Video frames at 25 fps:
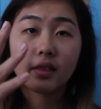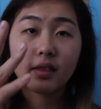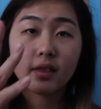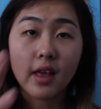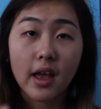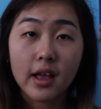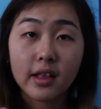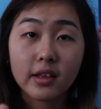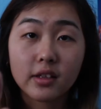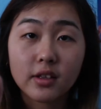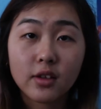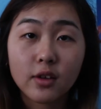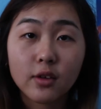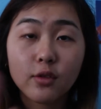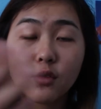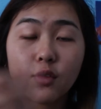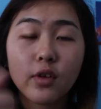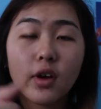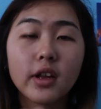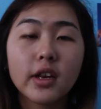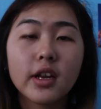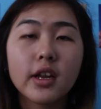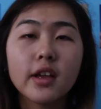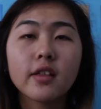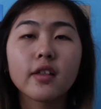that's no
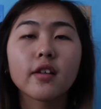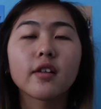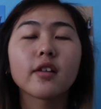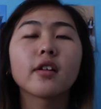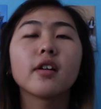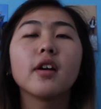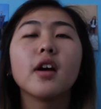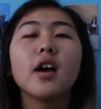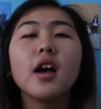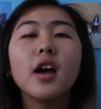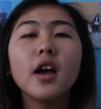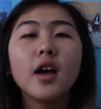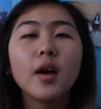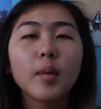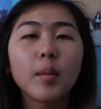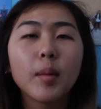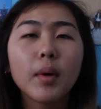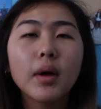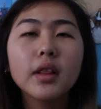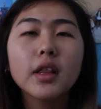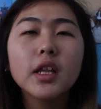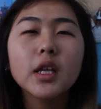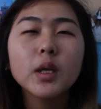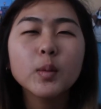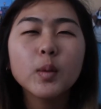fun either.
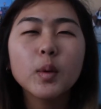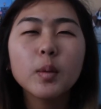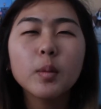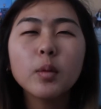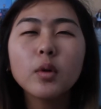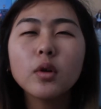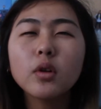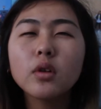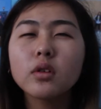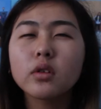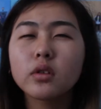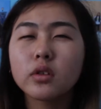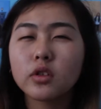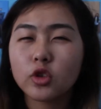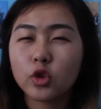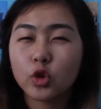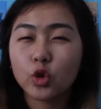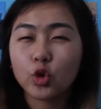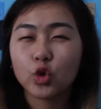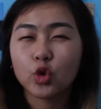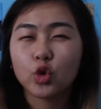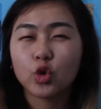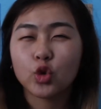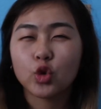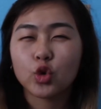But these people
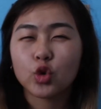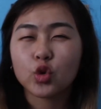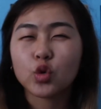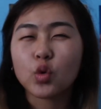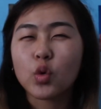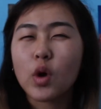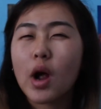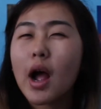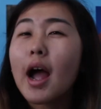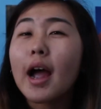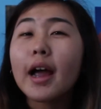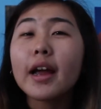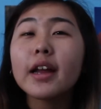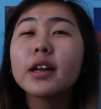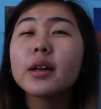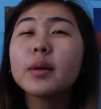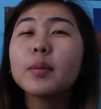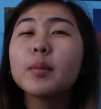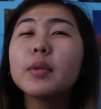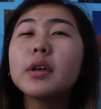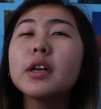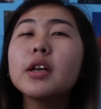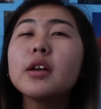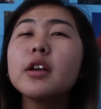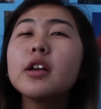try to
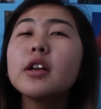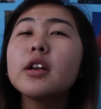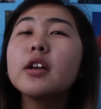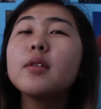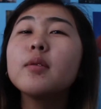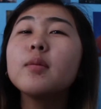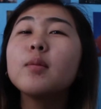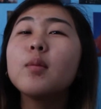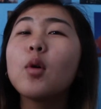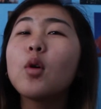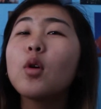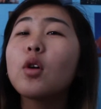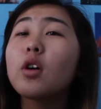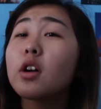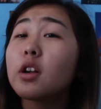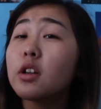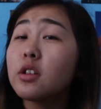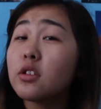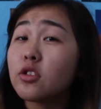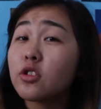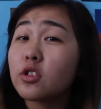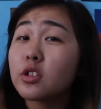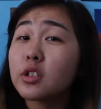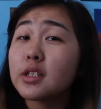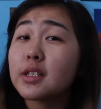be more
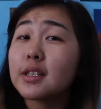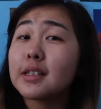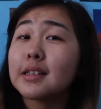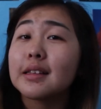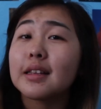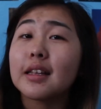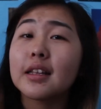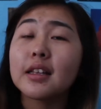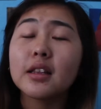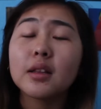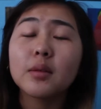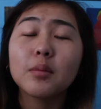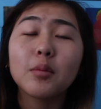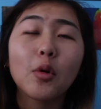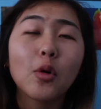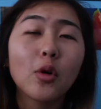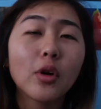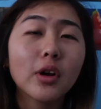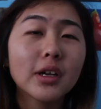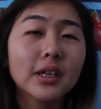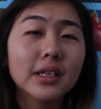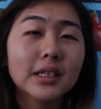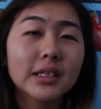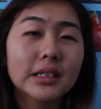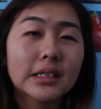interesting than the
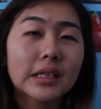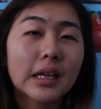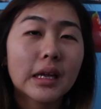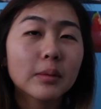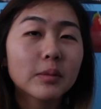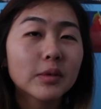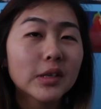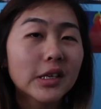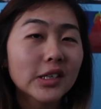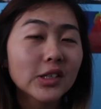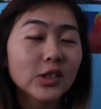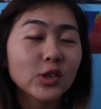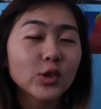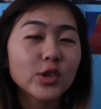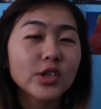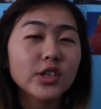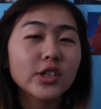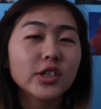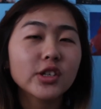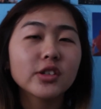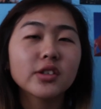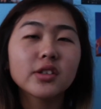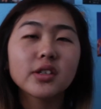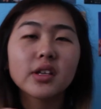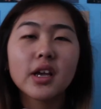boring Snapchat
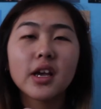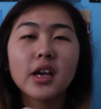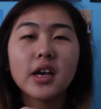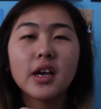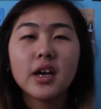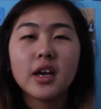streakers.